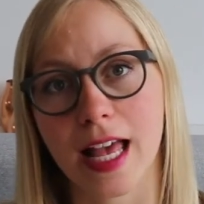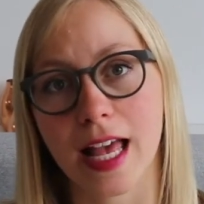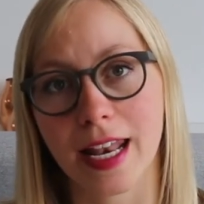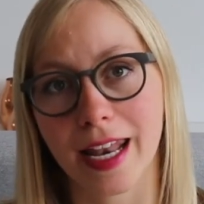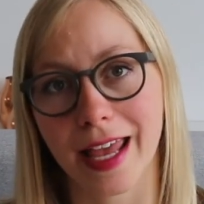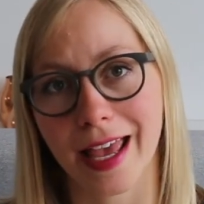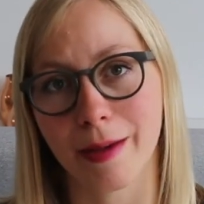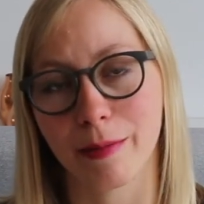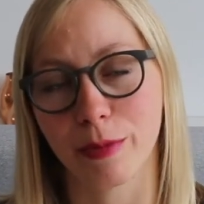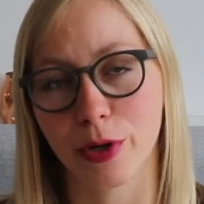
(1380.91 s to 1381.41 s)
and
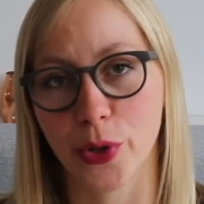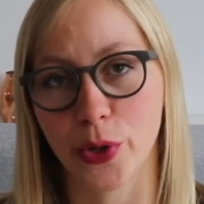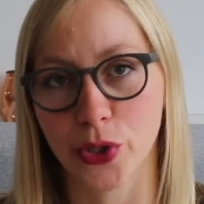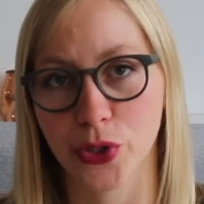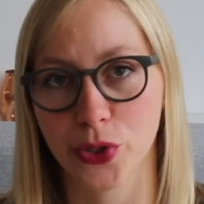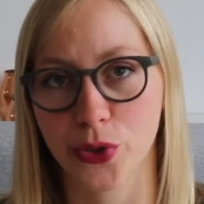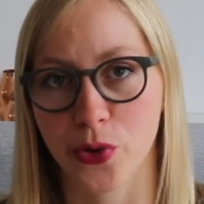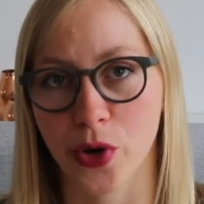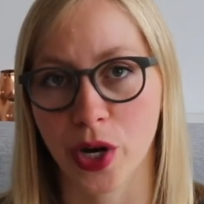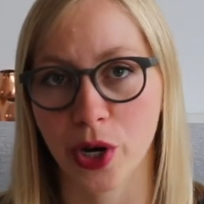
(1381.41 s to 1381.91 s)
I'm going
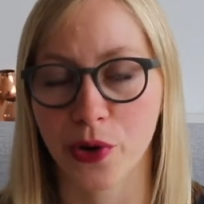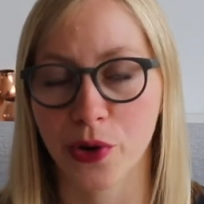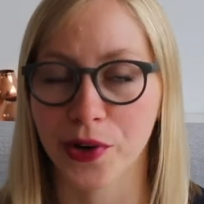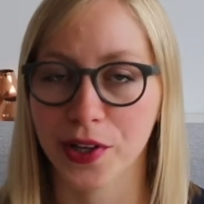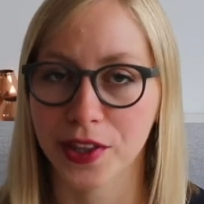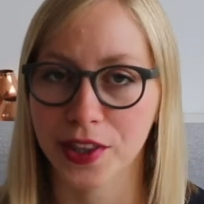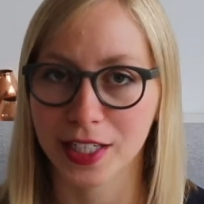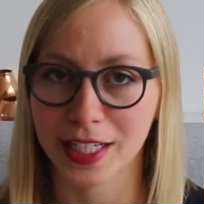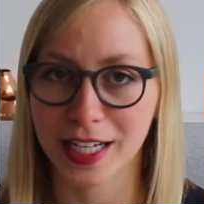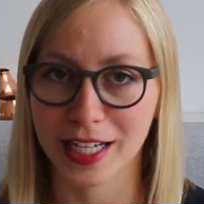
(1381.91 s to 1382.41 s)
to
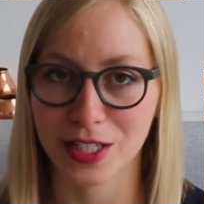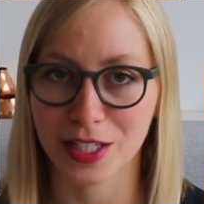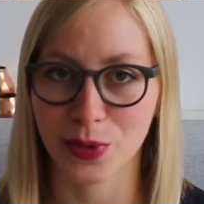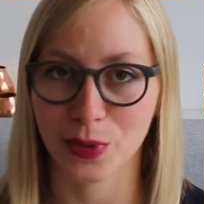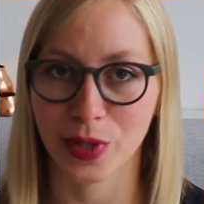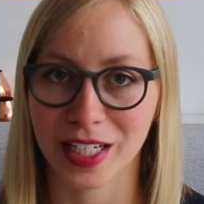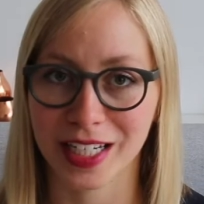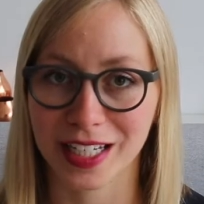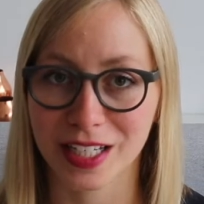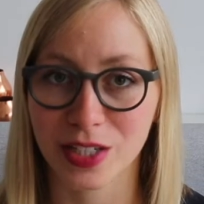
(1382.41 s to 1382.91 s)
record the next
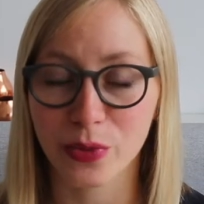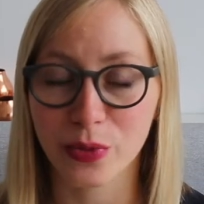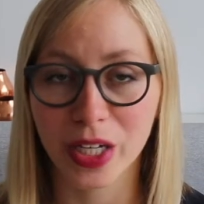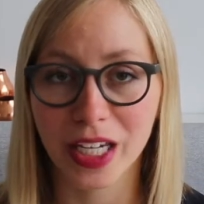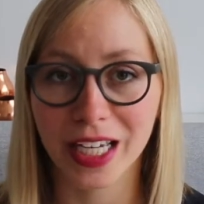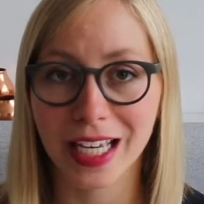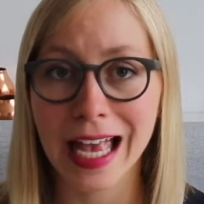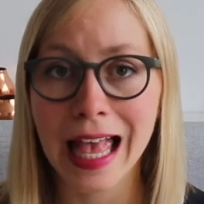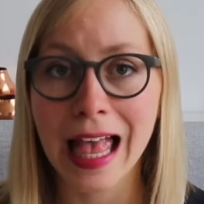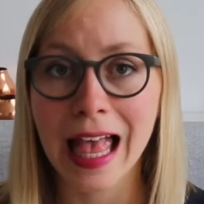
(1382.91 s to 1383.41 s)
next
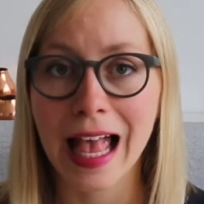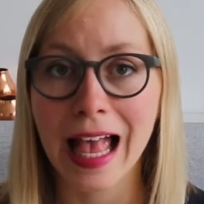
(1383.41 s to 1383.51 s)
week.